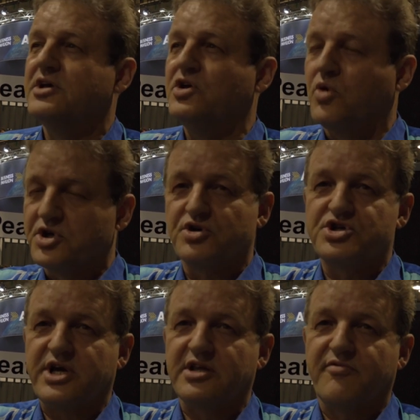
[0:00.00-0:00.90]
you want to
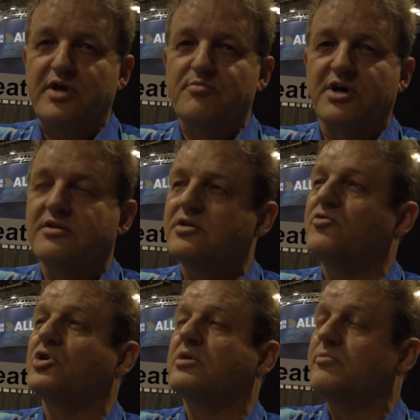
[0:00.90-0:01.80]
attract the female,
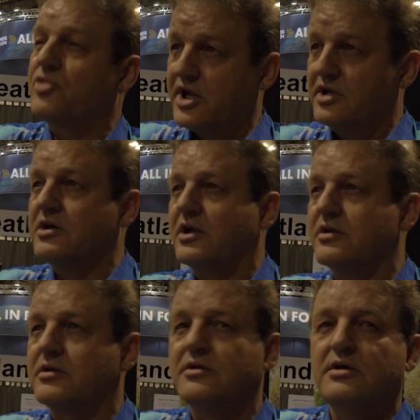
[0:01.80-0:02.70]
you've got to be bright colored.